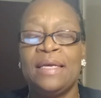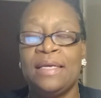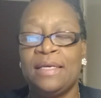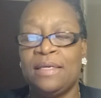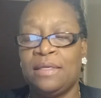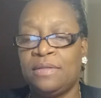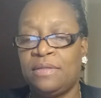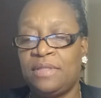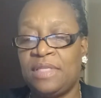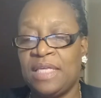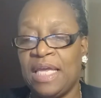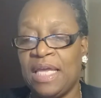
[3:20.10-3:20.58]

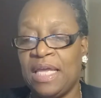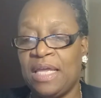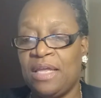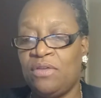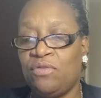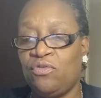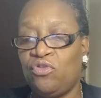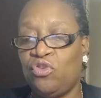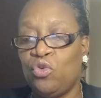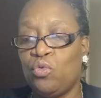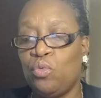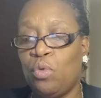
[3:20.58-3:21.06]

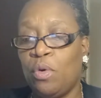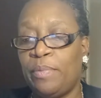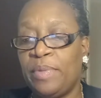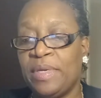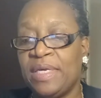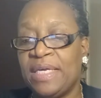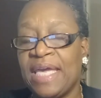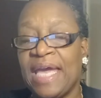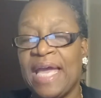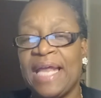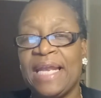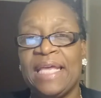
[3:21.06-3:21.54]
then you will be
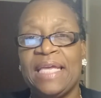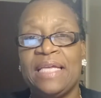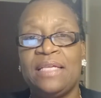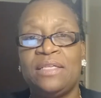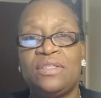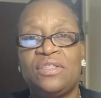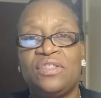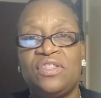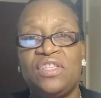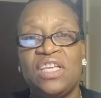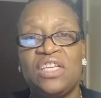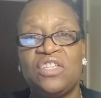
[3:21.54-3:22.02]
getting
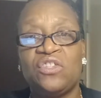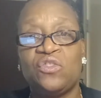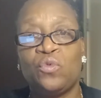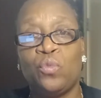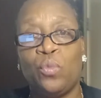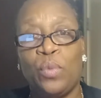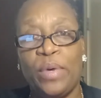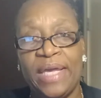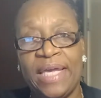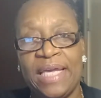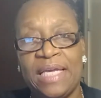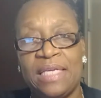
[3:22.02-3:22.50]
6
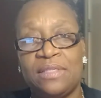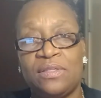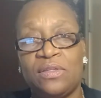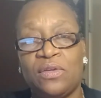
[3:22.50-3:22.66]
weeks.